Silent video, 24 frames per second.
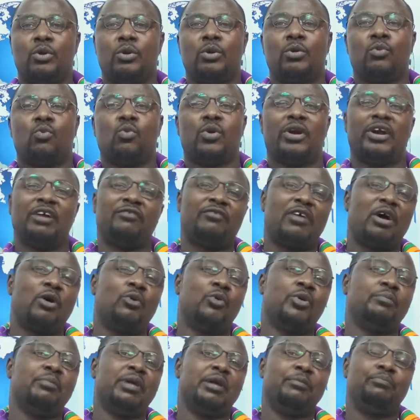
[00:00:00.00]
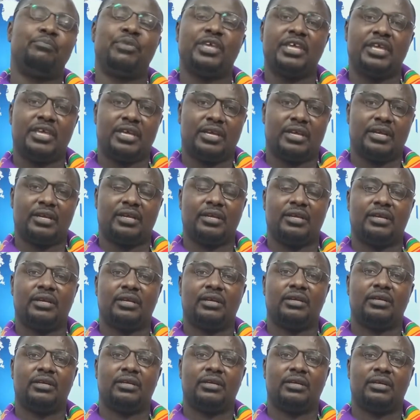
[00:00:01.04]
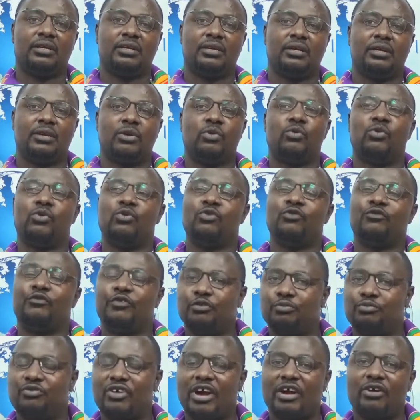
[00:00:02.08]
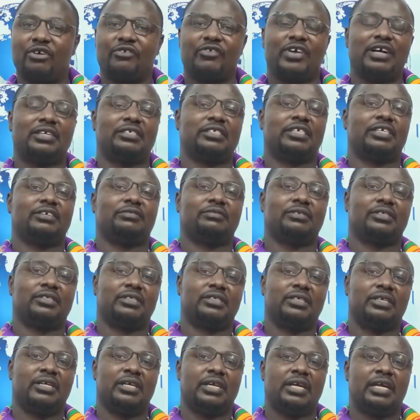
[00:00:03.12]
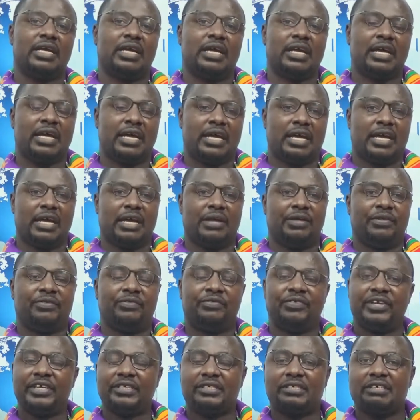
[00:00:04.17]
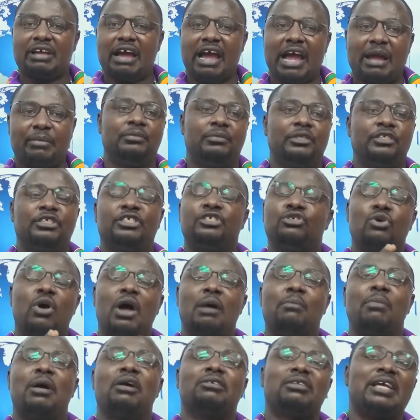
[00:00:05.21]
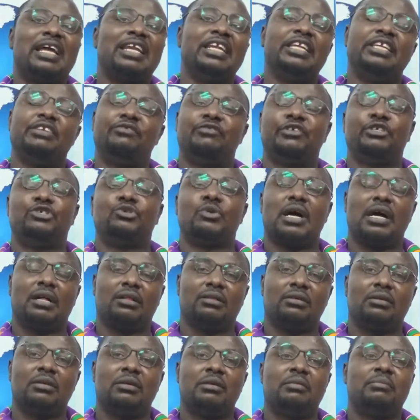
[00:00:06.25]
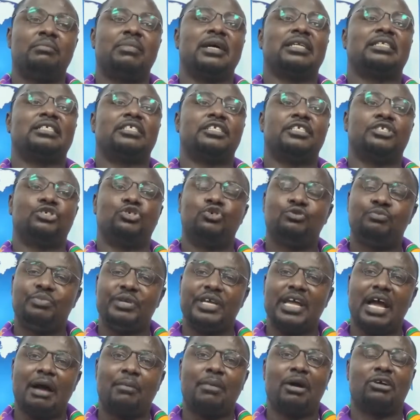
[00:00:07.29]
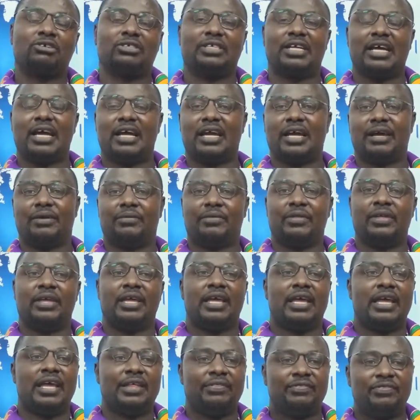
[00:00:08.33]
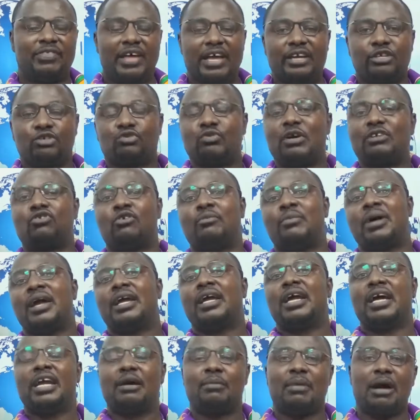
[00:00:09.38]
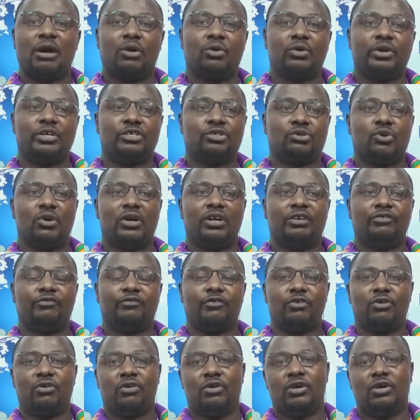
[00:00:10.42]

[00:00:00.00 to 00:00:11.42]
wherever we may be, we will feel proud of ourselves. This time, it is not about an individual, but it should be about Ghana. And that is what Oman Ghana Baako is calling for.